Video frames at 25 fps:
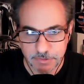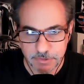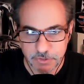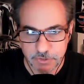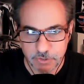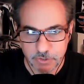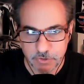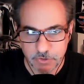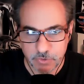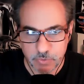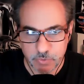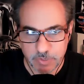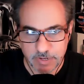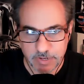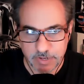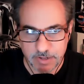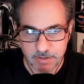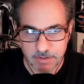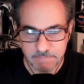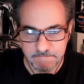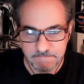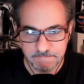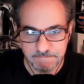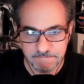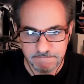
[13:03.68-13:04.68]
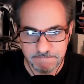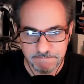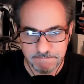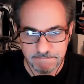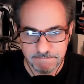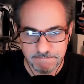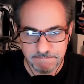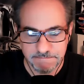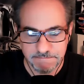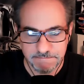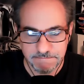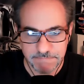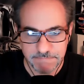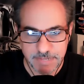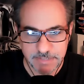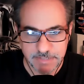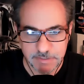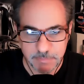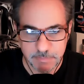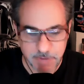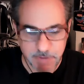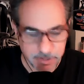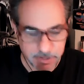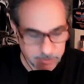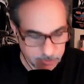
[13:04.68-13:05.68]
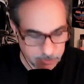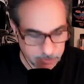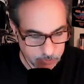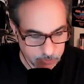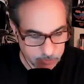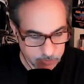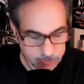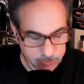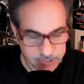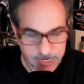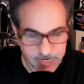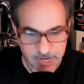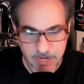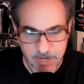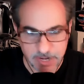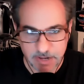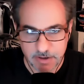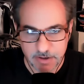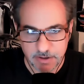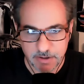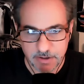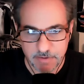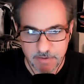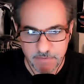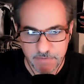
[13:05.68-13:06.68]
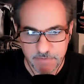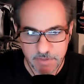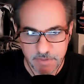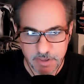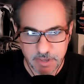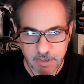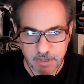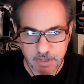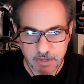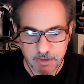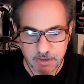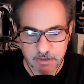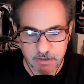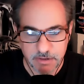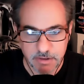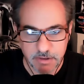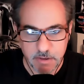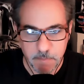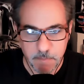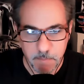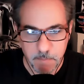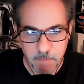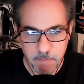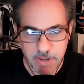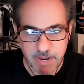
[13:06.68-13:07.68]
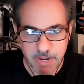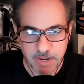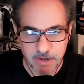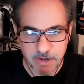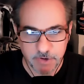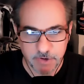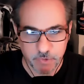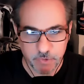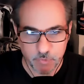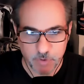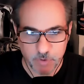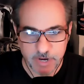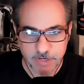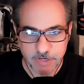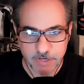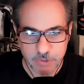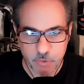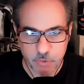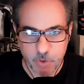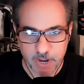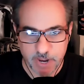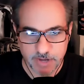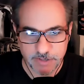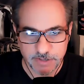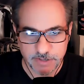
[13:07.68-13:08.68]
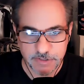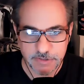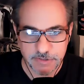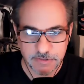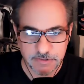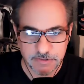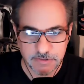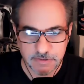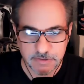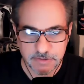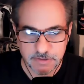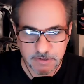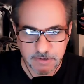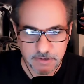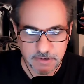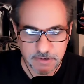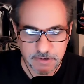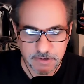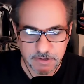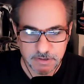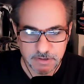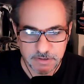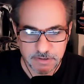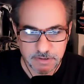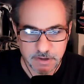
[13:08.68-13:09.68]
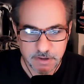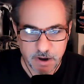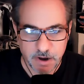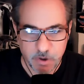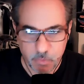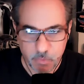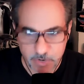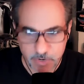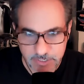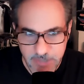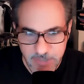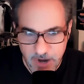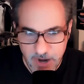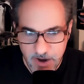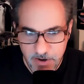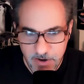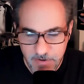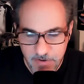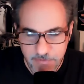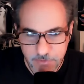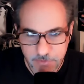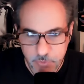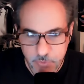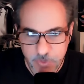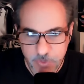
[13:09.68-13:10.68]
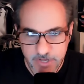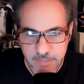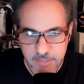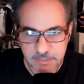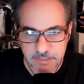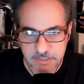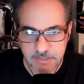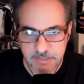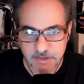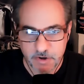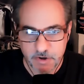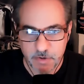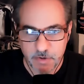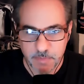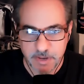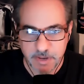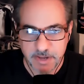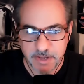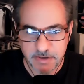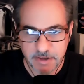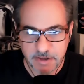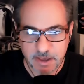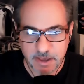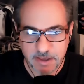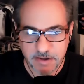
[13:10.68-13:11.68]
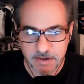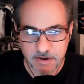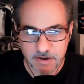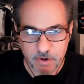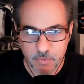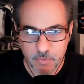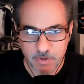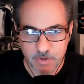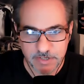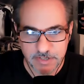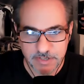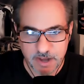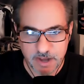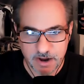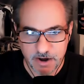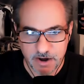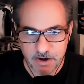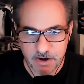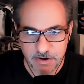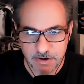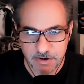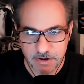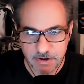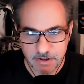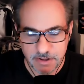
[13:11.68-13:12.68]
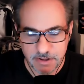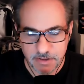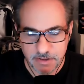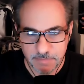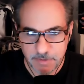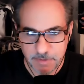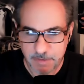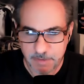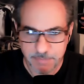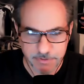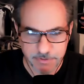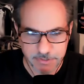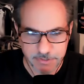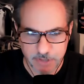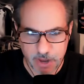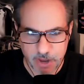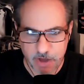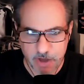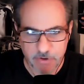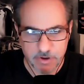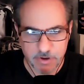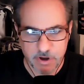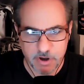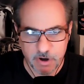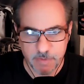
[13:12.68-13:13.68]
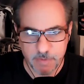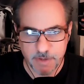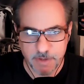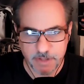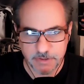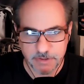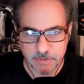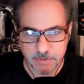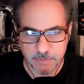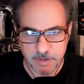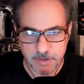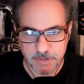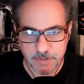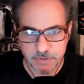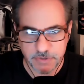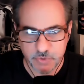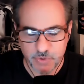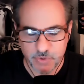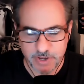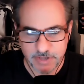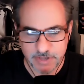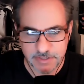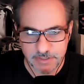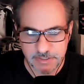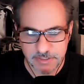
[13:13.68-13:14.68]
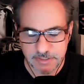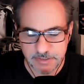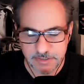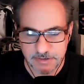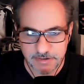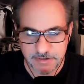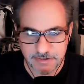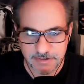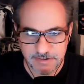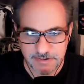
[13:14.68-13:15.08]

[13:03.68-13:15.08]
So, that's my little critique of the mean retweet. Are we tired of tweets that are mean yet? Are we tired? People say, I don't care about the mean tweets.